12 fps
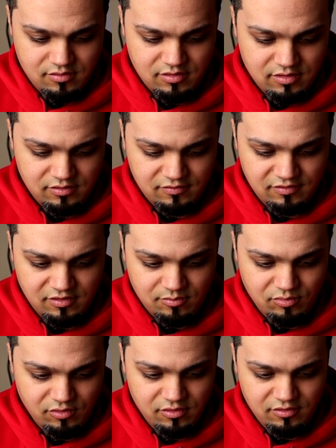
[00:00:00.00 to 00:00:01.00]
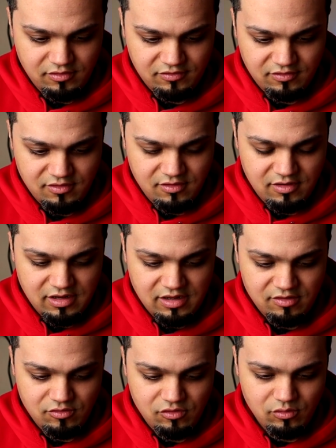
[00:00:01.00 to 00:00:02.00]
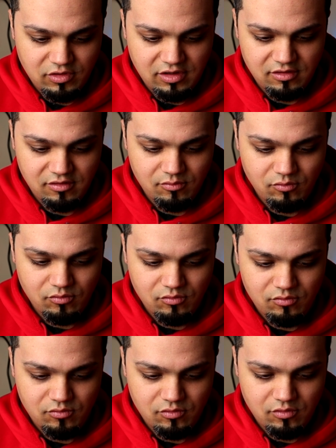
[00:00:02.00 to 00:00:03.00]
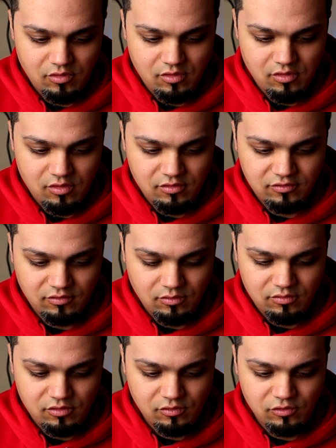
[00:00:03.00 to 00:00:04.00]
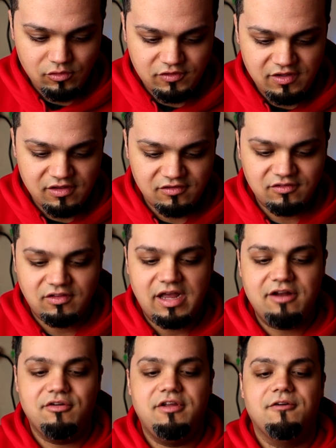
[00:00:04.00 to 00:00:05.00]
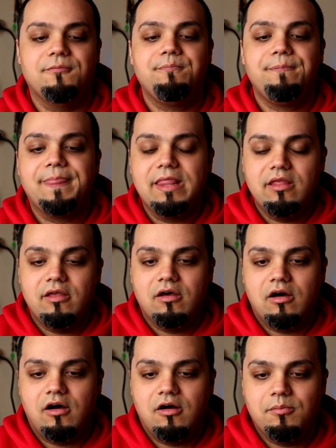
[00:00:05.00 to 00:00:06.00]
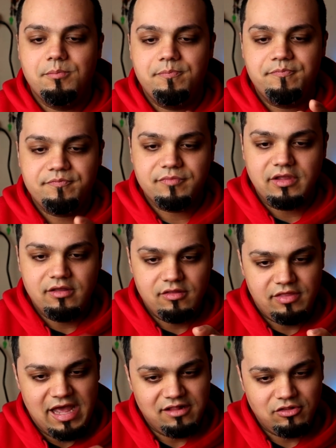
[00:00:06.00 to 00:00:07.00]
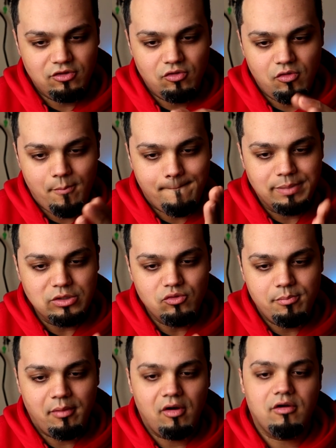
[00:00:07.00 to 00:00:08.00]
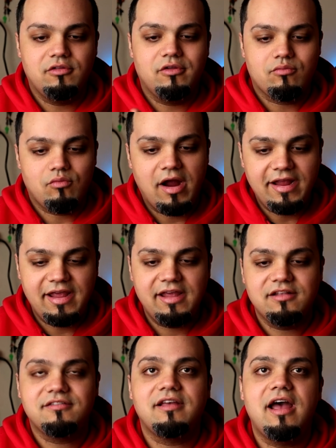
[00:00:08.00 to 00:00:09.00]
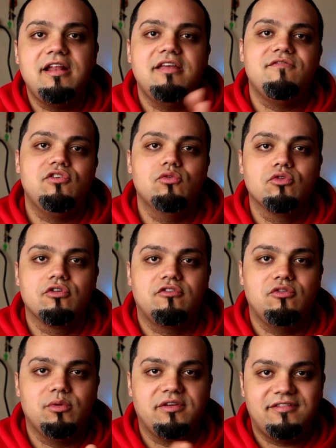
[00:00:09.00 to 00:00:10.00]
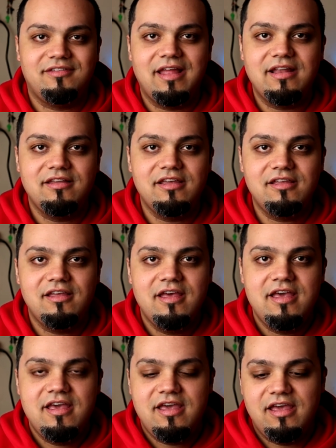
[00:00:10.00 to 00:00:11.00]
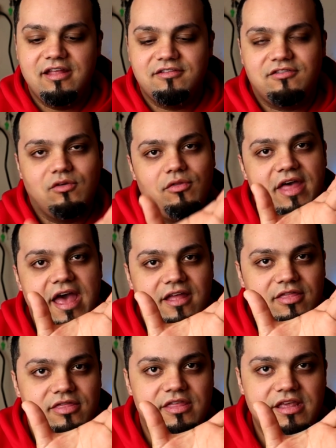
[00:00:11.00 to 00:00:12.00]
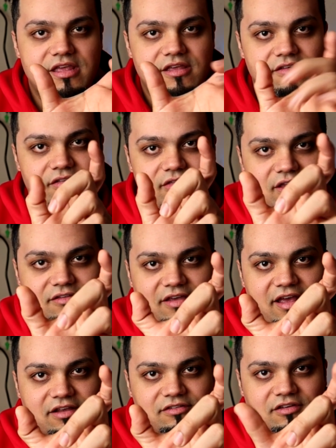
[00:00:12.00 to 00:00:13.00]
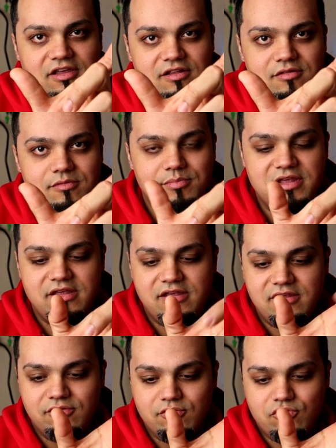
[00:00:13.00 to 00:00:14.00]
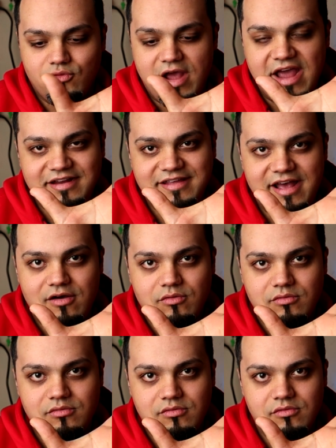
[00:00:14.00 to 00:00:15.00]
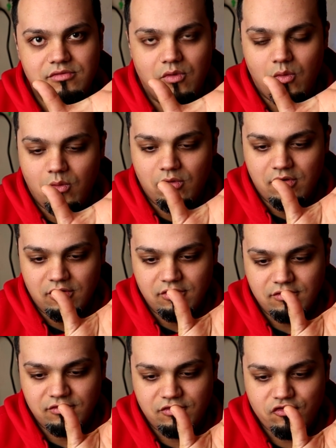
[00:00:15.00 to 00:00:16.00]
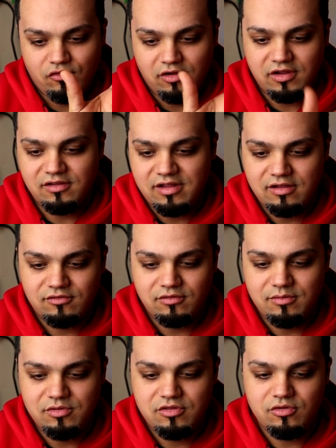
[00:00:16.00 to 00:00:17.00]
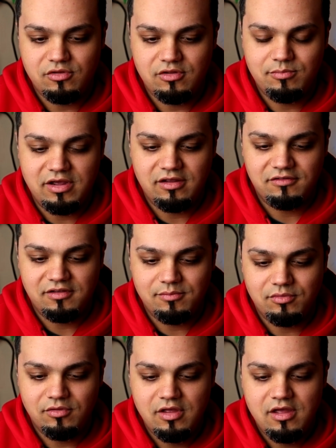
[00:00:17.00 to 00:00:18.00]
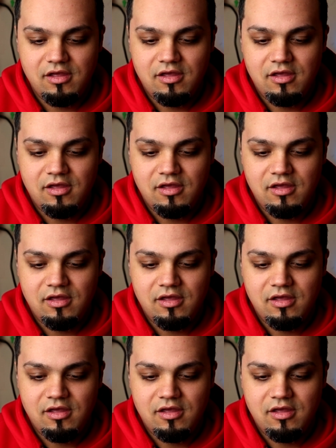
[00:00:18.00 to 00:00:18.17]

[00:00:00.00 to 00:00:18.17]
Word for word: Okay, let's see here. Border looks good, and then you can. So you you see this slider here. Um, that little blue bar on the right hand side if you were to extend it it's so that the the text can be either dragged out or shrunken down so let me show you by example